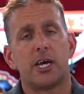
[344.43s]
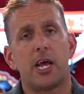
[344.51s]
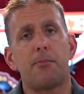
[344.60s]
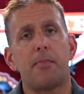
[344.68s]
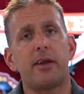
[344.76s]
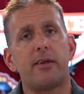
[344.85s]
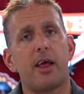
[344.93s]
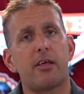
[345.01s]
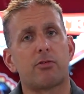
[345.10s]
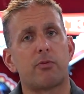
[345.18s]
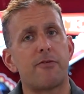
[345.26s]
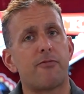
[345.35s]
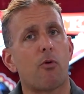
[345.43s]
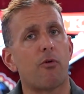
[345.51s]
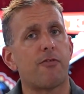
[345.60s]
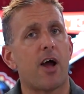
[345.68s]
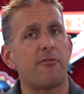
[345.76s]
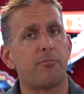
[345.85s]
it may take three, four,
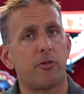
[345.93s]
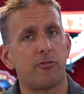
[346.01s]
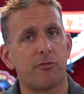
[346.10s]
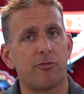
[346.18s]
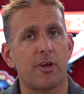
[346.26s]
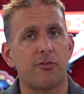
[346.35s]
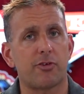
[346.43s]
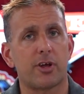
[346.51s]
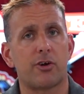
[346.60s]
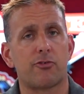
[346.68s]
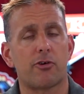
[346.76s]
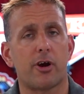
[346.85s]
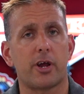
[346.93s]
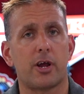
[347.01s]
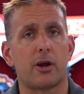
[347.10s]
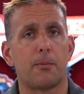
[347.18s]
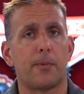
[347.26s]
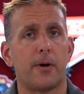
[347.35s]
five business days to get a truck
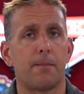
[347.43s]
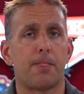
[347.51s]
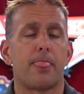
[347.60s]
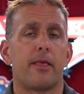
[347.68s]
here, but